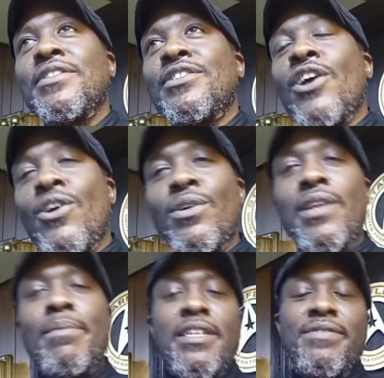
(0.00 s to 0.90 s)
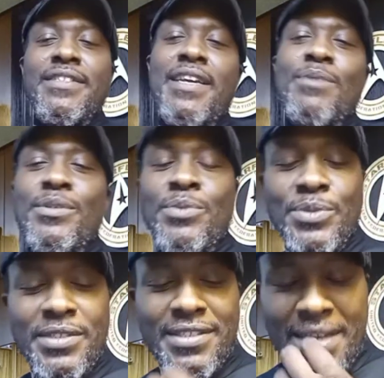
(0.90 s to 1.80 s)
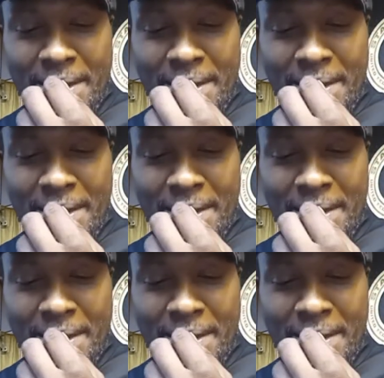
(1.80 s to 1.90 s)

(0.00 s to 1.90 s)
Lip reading: Stahl, I believe his name. What was his